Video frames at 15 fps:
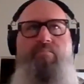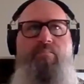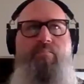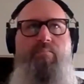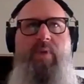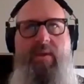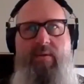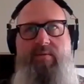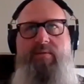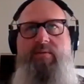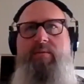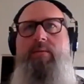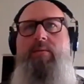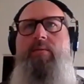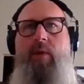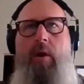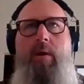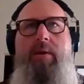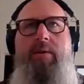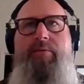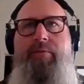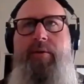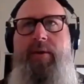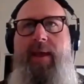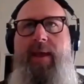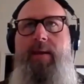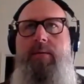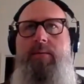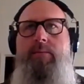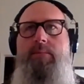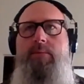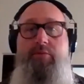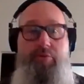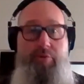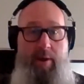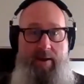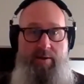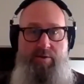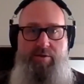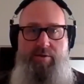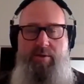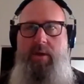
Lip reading: things started to get strange.